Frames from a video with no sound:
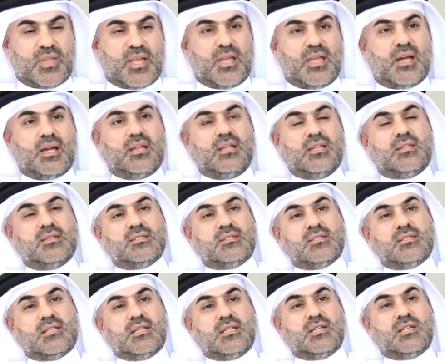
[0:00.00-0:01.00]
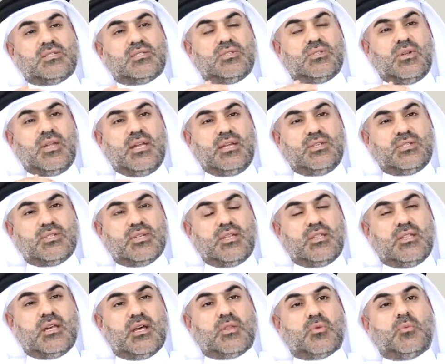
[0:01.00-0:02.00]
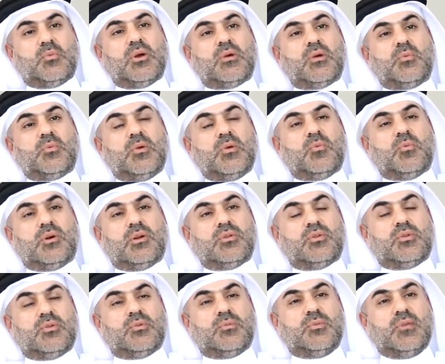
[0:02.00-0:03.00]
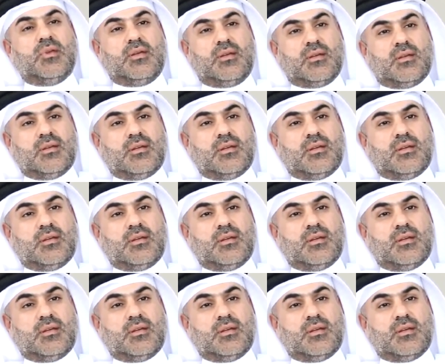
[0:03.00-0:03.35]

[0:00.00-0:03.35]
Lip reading: This is a destination that where we want to be.